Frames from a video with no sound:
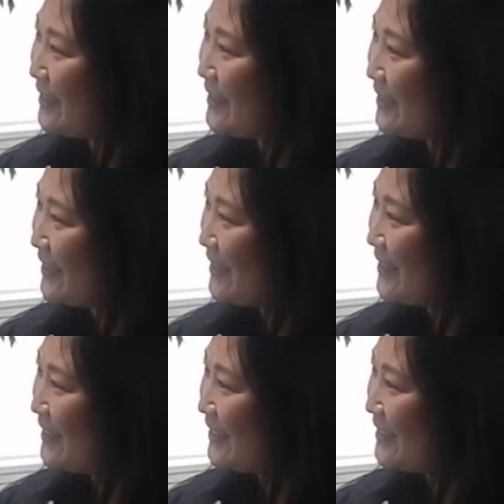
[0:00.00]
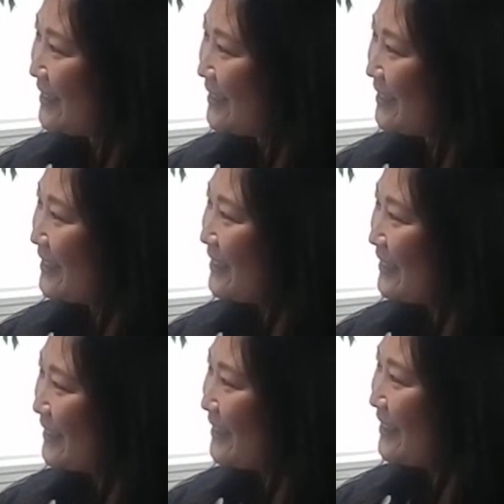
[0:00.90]

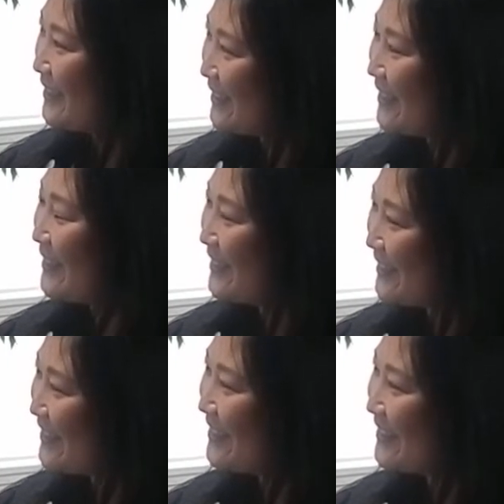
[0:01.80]
This person isn't speaking.